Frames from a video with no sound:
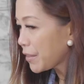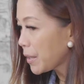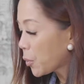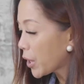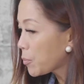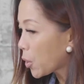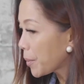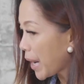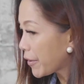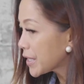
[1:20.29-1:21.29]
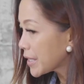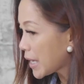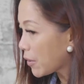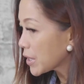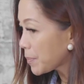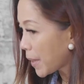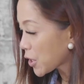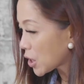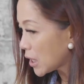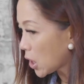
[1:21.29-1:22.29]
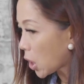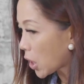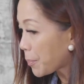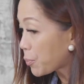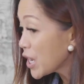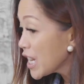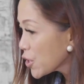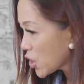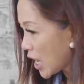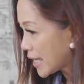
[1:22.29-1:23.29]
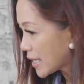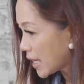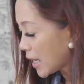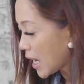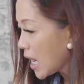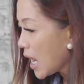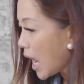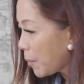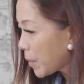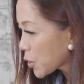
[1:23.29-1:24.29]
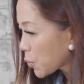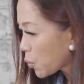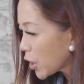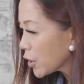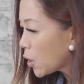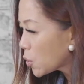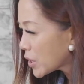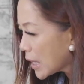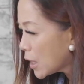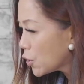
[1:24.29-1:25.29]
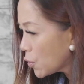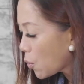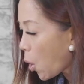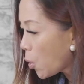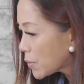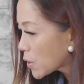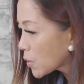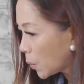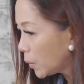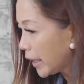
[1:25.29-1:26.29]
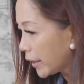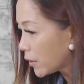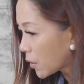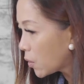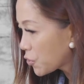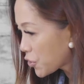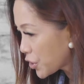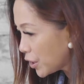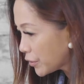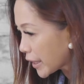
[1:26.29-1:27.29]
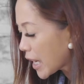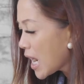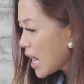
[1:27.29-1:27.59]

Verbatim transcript: I think more and more parents now, especially, are appreciating how much work goes into homeschooling your own children.